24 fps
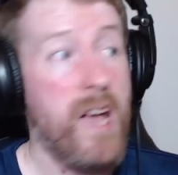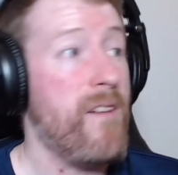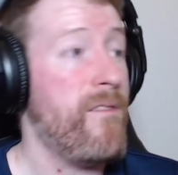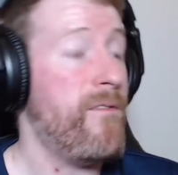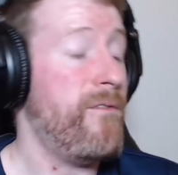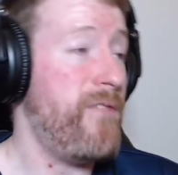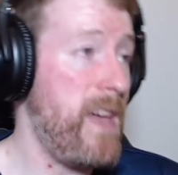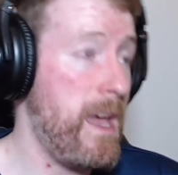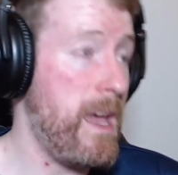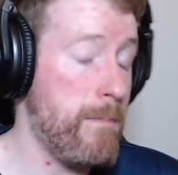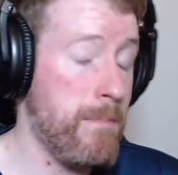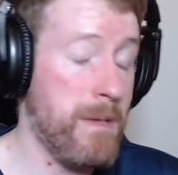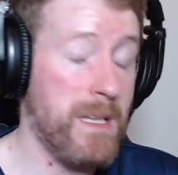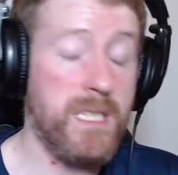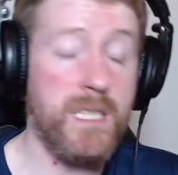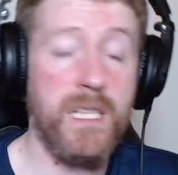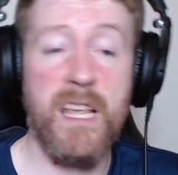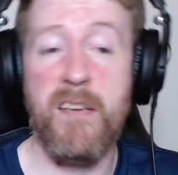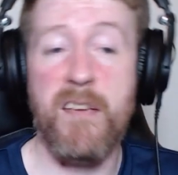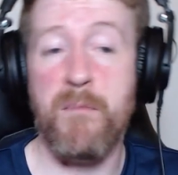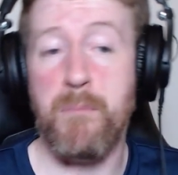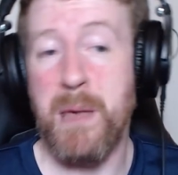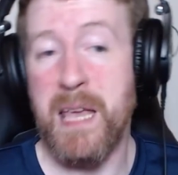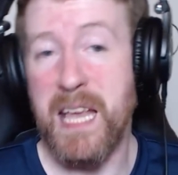
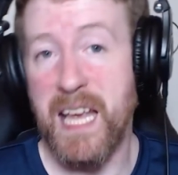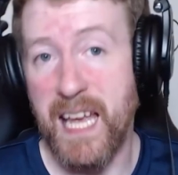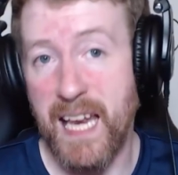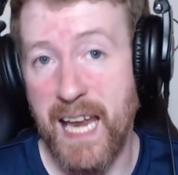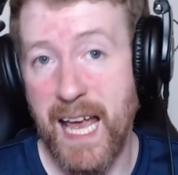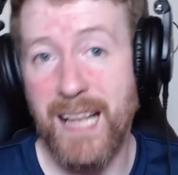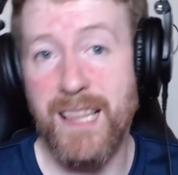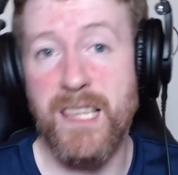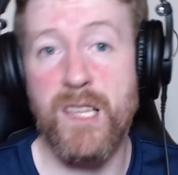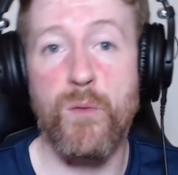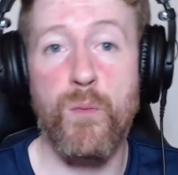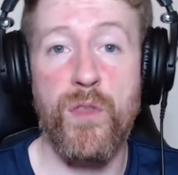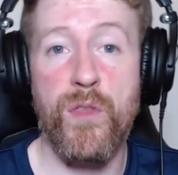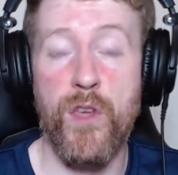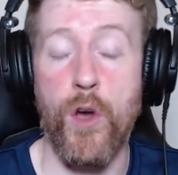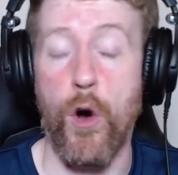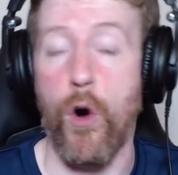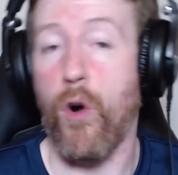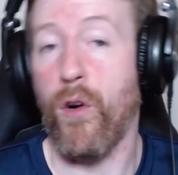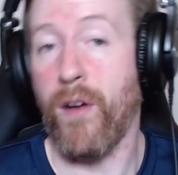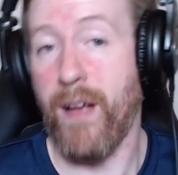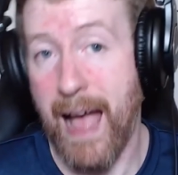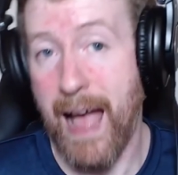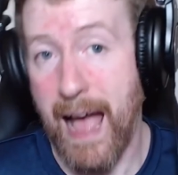famously have been connected with the
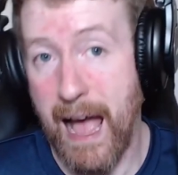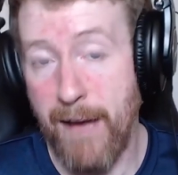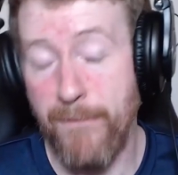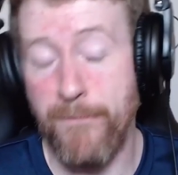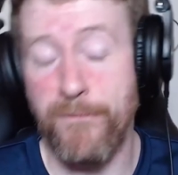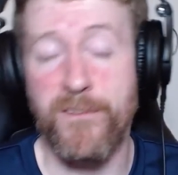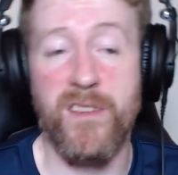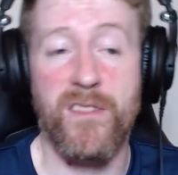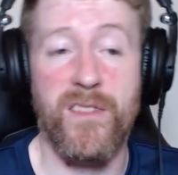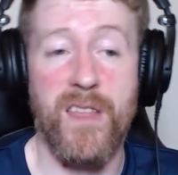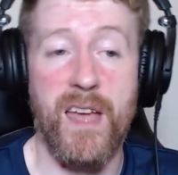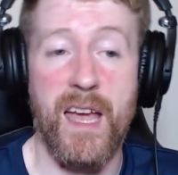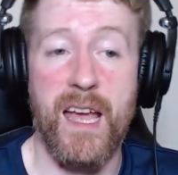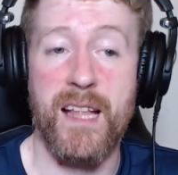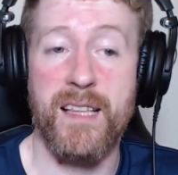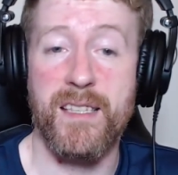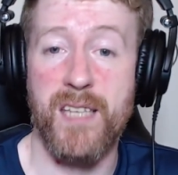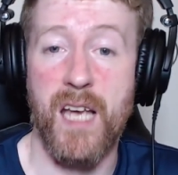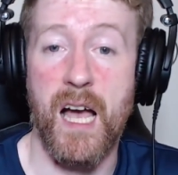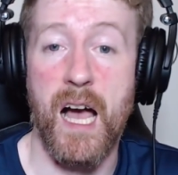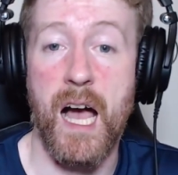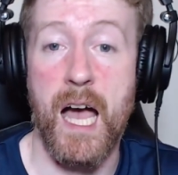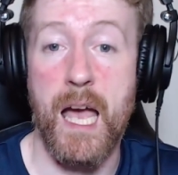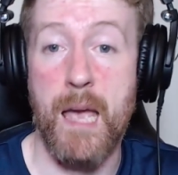org after their
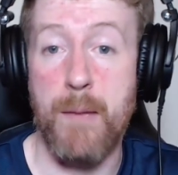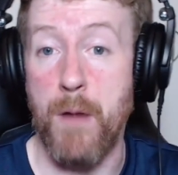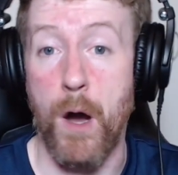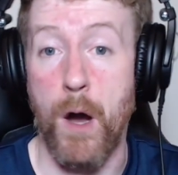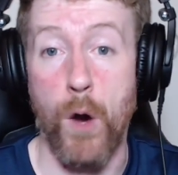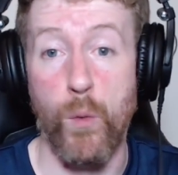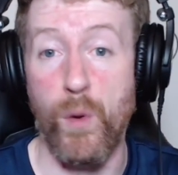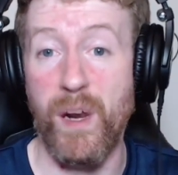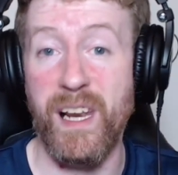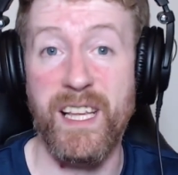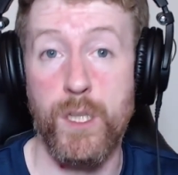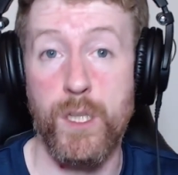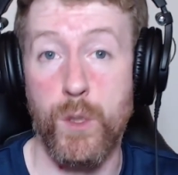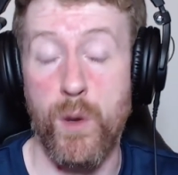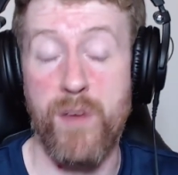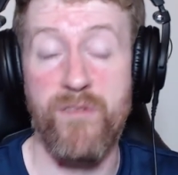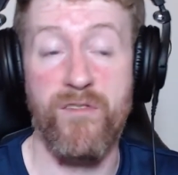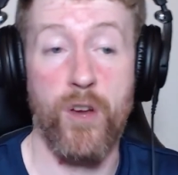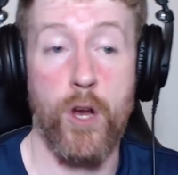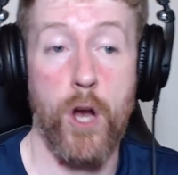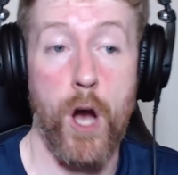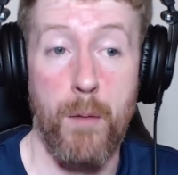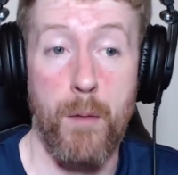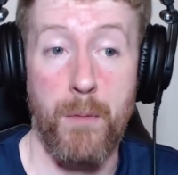time, are willing to
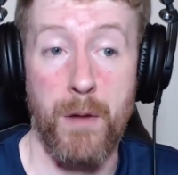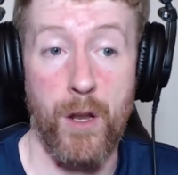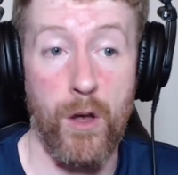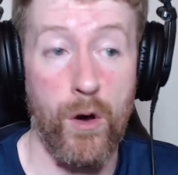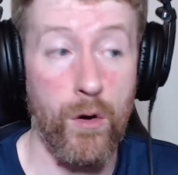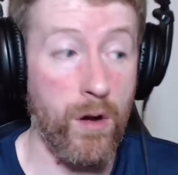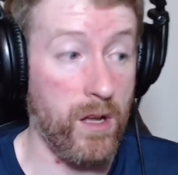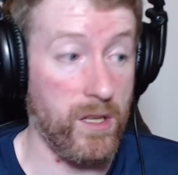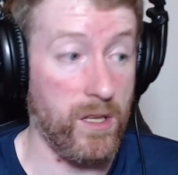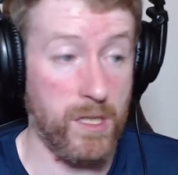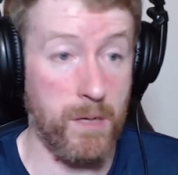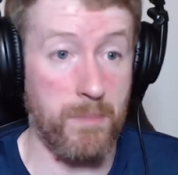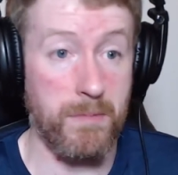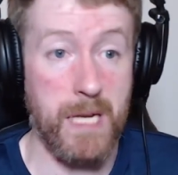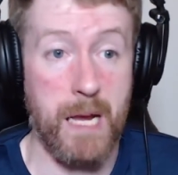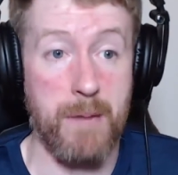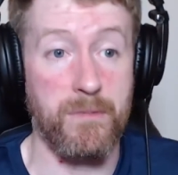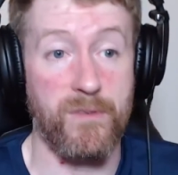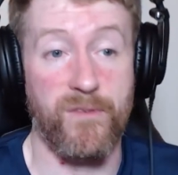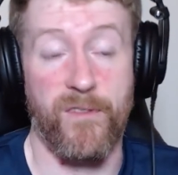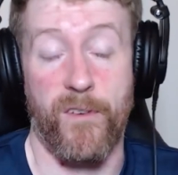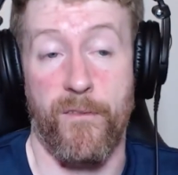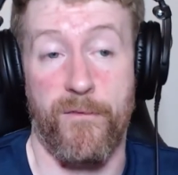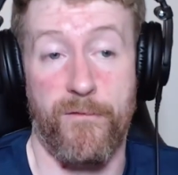even come along
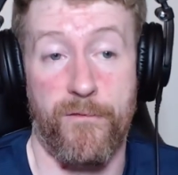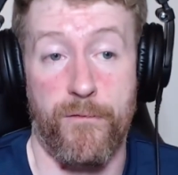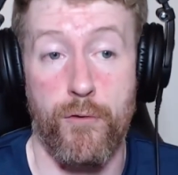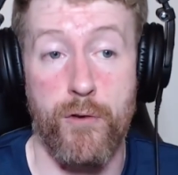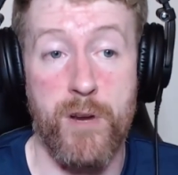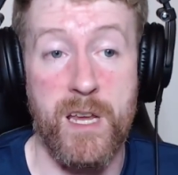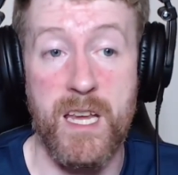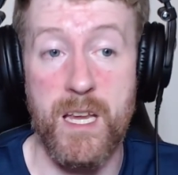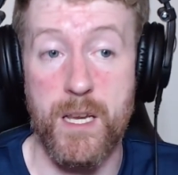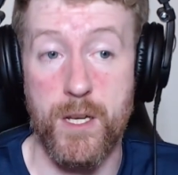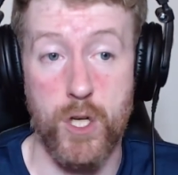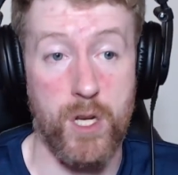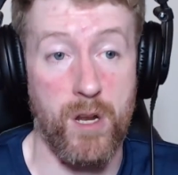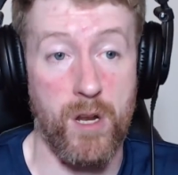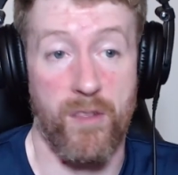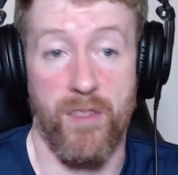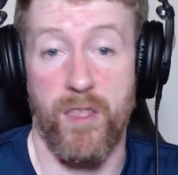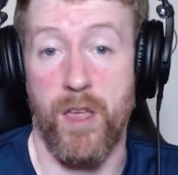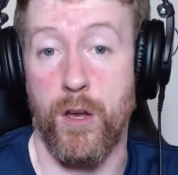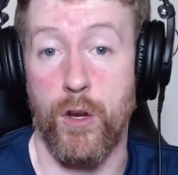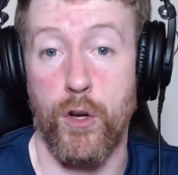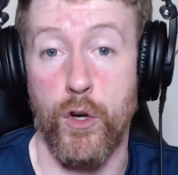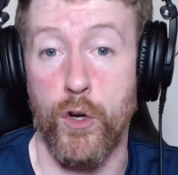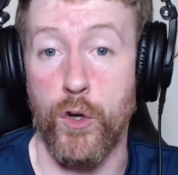sometimes for free, just out of
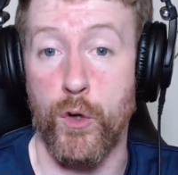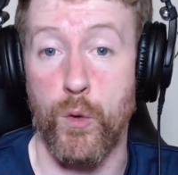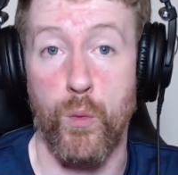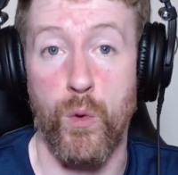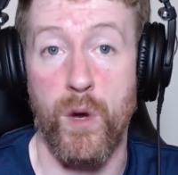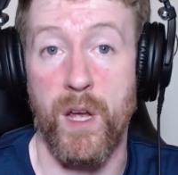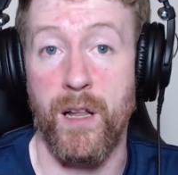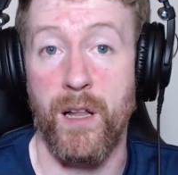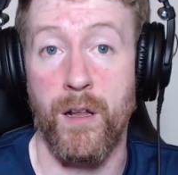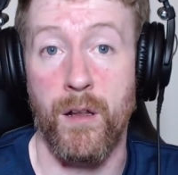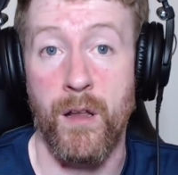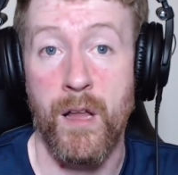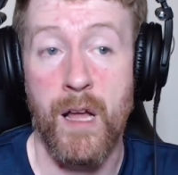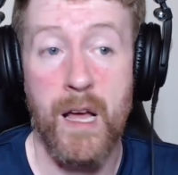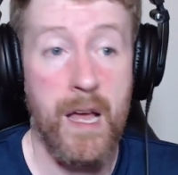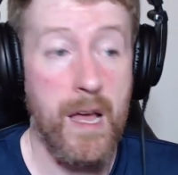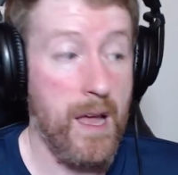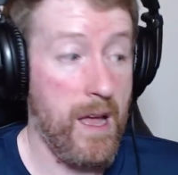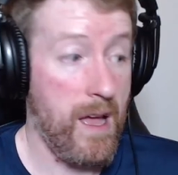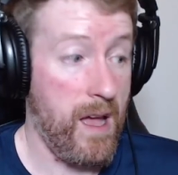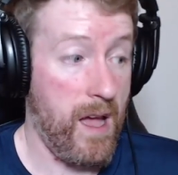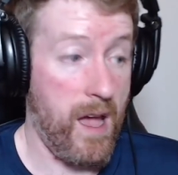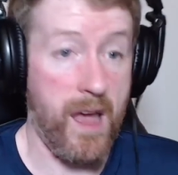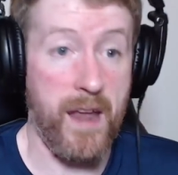their goodwill,
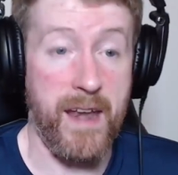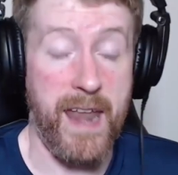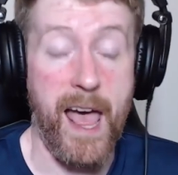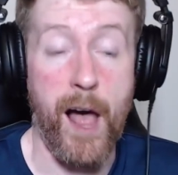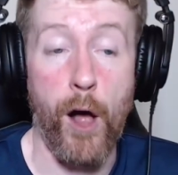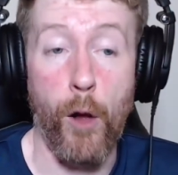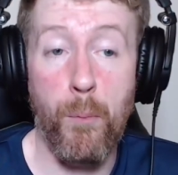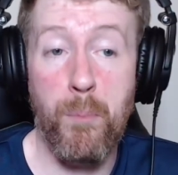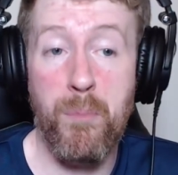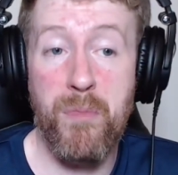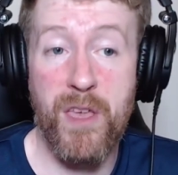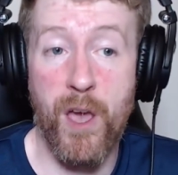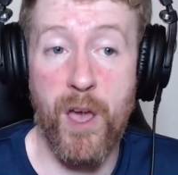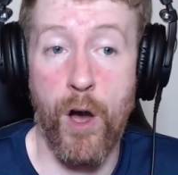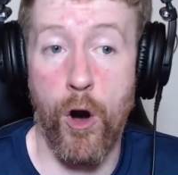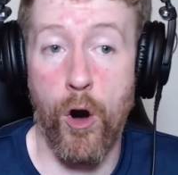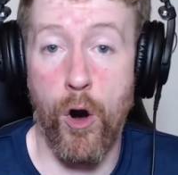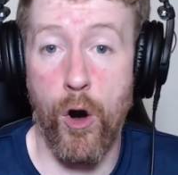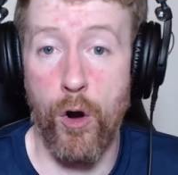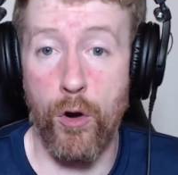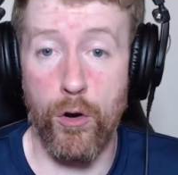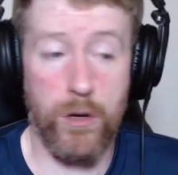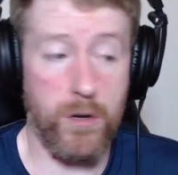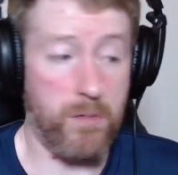and help the
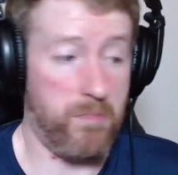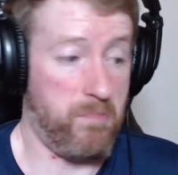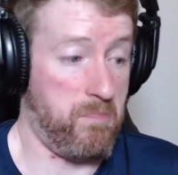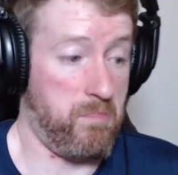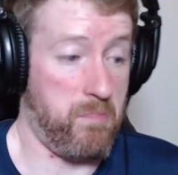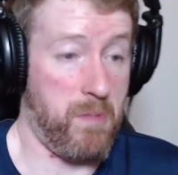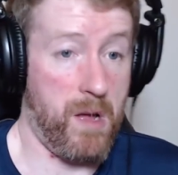org,